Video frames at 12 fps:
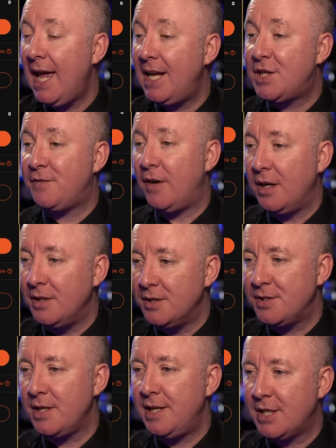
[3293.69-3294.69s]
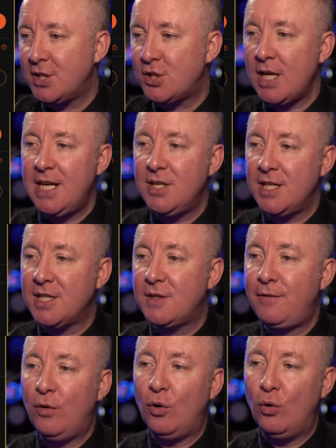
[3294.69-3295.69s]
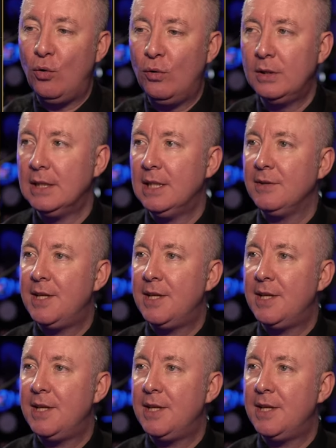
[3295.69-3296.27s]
hedge funds and exchanges fall.